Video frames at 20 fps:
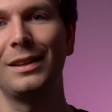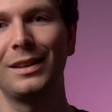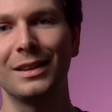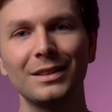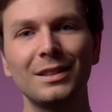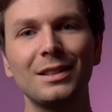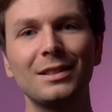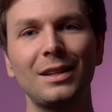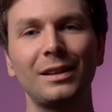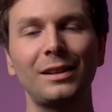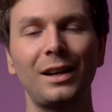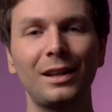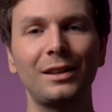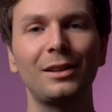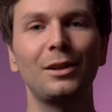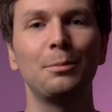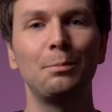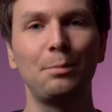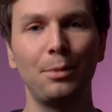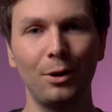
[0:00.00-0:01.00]
This is
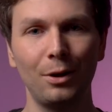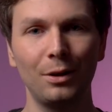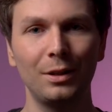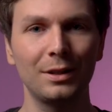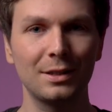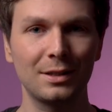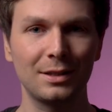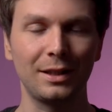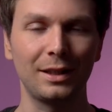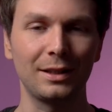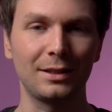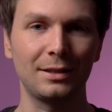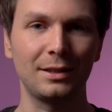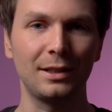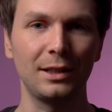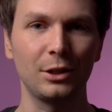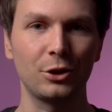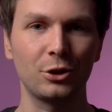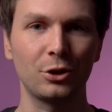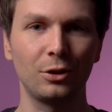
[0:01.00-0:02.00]
another Berlinsides
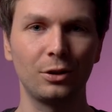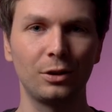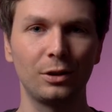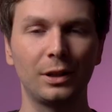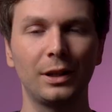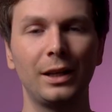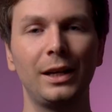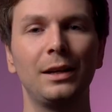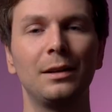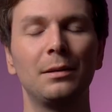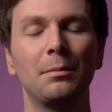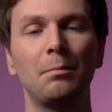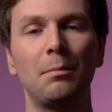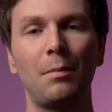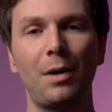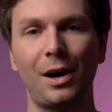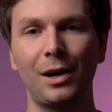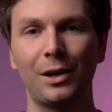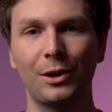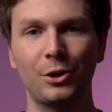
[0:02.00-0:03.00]
t-shirt in
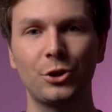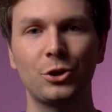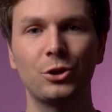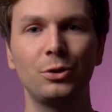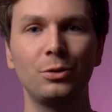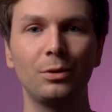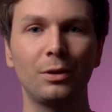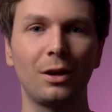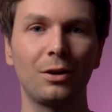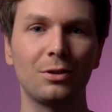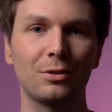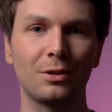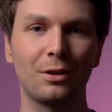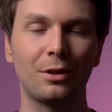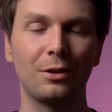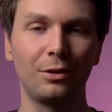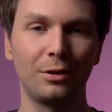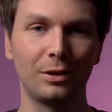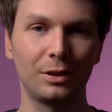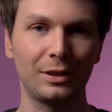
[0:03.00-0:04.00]
March
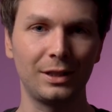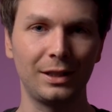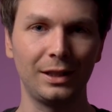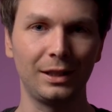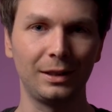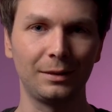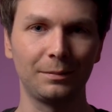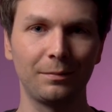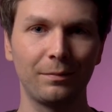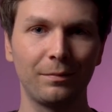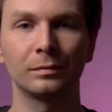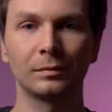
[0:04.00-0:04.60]
2013.